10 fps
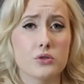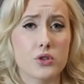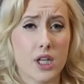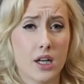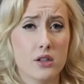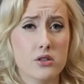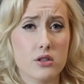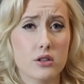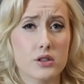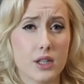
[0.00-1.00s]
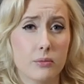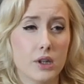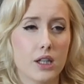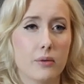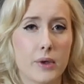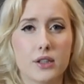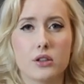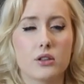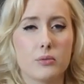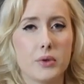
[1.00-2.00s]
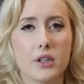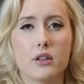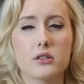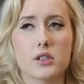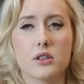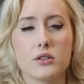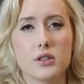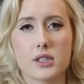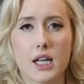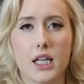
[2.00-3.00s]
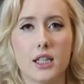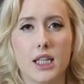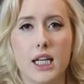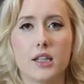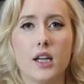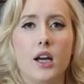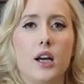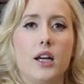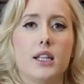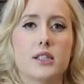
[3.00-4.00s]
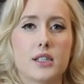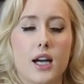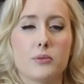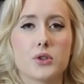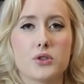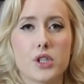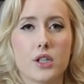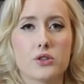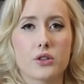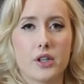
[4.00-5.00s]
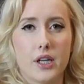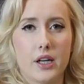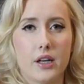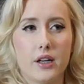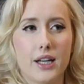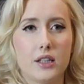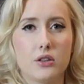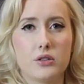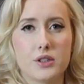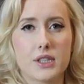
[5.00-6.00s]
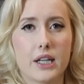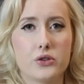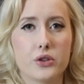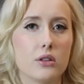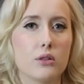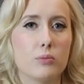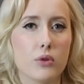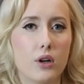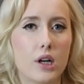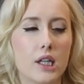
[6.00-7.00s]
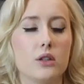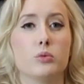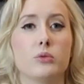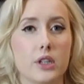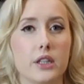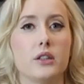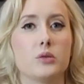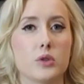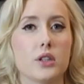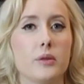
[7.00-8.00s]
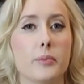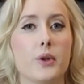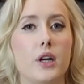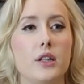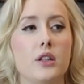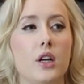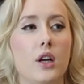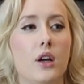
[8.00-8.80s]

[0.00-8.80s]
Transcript: to change something about your appearance and you decided that it's time to change your hair and you decide to go blonde, really blonde,